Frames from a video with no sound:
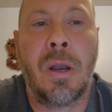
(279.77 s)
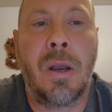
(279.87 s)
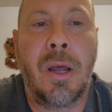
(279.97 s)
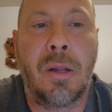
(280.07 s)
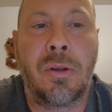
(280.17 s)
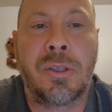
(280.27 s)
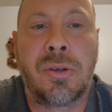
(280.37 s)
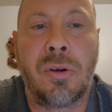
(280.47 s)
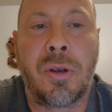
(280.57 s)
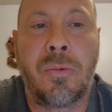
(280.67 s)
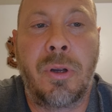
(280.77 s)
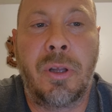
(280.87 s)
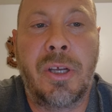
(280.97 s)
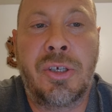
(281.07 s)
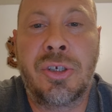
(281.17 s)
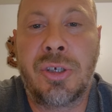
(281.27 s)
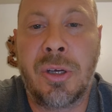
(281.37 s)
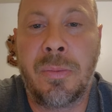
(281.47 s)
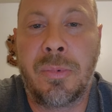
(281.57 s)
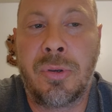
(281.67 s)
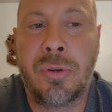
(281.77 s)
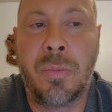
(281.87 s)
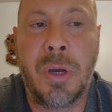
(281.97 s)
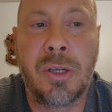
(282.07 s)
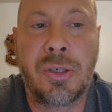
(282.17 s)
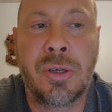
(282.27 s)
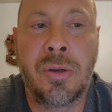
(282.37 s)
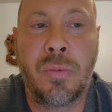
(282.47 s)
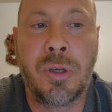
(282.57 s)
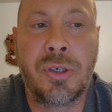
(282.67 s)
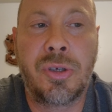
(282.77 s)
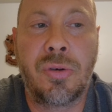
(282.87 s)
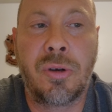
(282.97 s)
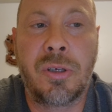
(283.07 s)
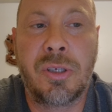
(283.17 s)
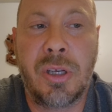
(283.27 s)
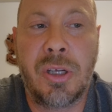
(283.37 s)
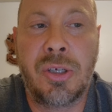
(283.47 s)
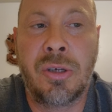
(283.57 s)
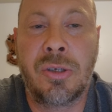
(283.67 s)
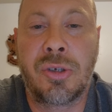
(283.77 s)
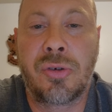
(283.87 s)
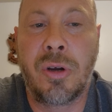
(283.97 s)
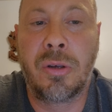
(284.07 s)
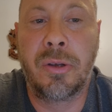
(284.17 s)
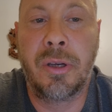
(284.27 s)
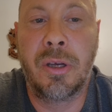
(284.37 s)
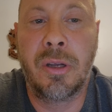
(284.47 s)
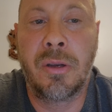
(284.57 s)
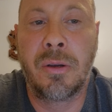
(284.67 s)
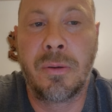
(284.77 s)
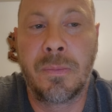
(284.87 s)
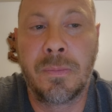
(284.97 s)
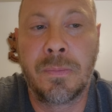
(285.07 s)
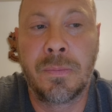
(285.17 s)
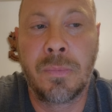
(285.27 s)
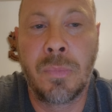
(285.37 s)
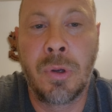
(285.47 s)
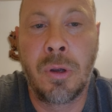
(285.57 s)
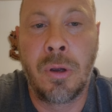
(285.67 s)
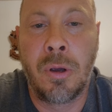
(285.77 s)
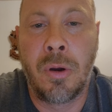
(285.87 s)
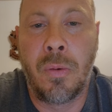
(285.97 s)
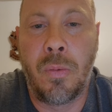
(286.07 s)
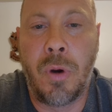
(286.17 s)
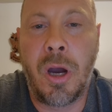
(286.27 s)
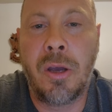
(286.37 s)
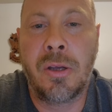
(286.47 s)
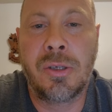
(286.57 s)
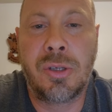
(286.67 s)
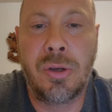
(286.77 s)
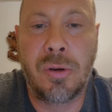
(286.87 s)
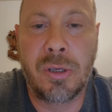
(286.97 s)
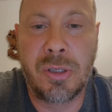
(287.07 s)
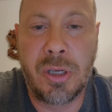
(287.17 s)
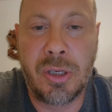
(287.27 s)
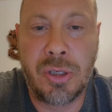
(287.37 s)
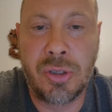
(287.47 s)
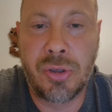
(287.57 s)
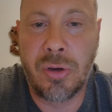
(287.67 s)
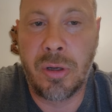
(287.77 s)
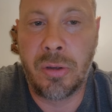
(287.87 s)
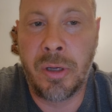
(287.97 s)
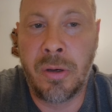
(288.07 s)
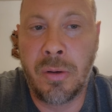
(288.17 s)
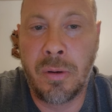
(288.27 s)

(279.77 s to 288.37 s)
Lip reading: Now let's look at relationship to dimension in which the organization is struggling in. Why is the organization struggling?